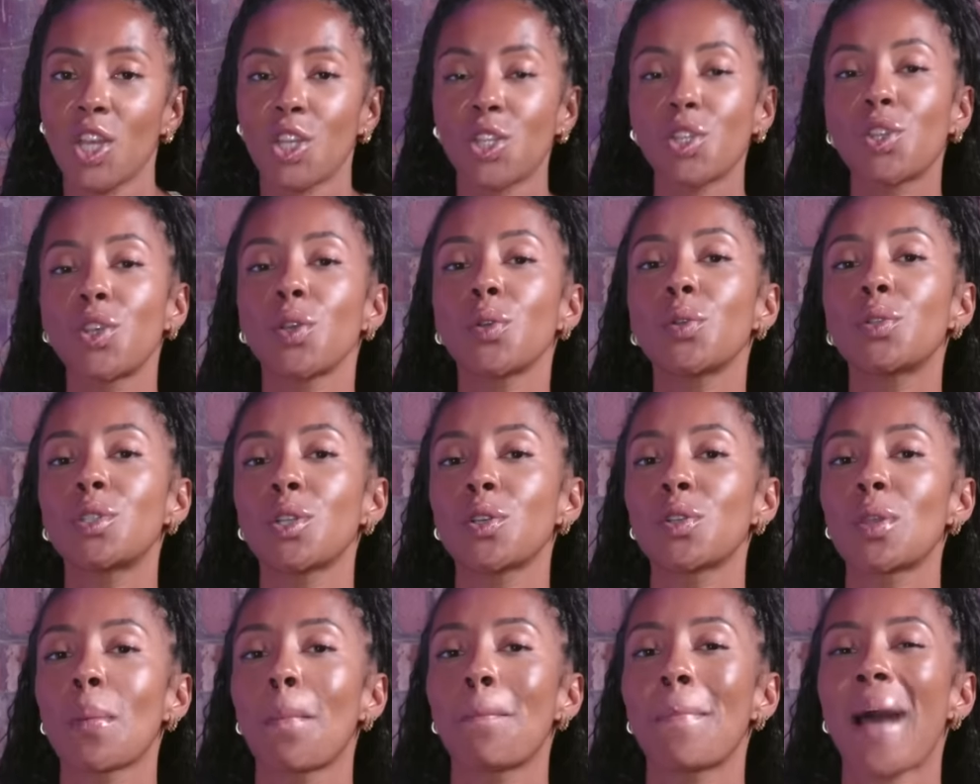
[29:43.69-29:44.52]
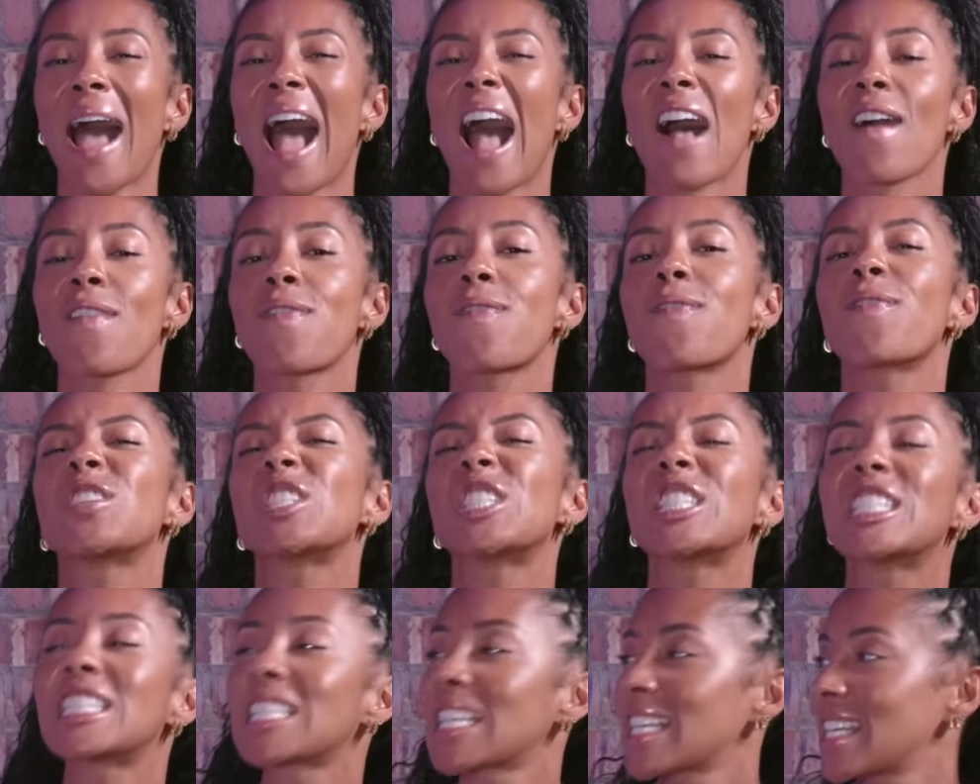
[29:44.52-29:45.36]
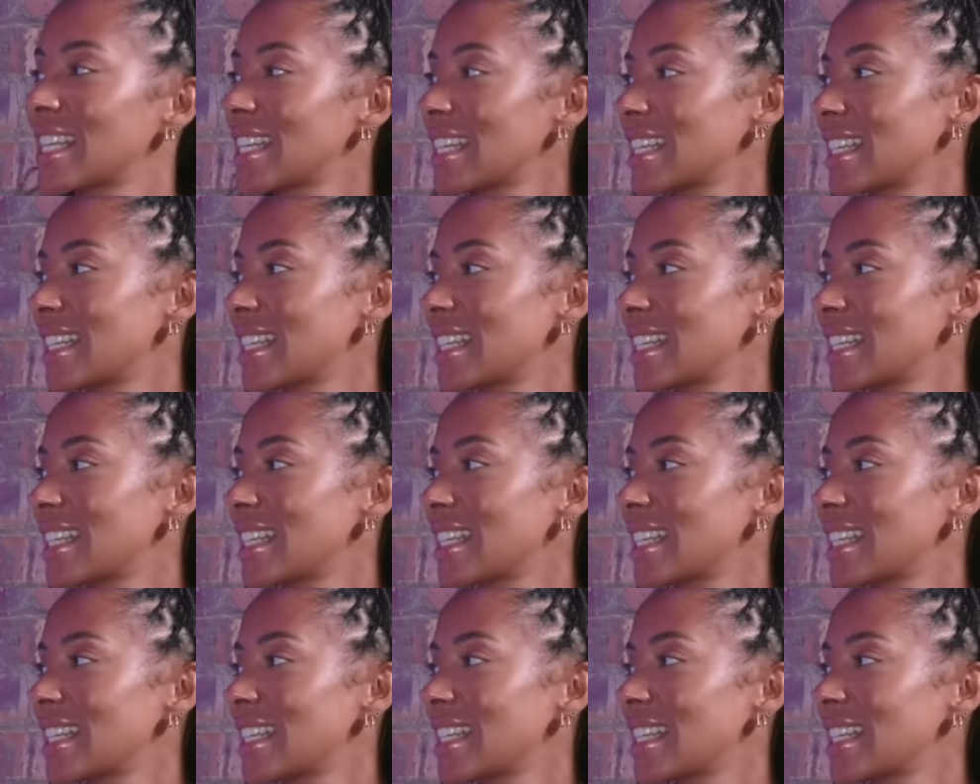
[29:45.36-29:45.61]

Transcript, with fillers: you do the maths.